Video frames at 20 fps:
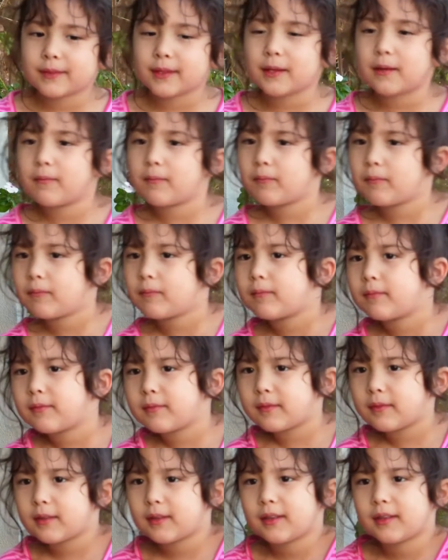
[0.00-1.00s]
It was
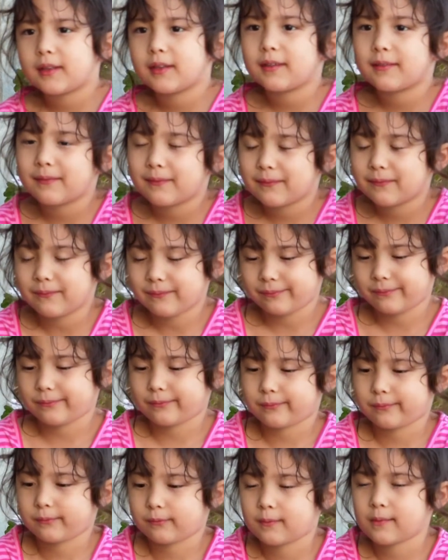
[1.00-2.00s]
green. It was
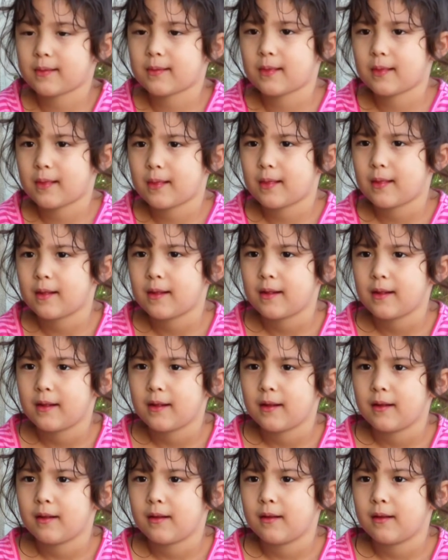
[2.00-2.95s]
kind of puke green.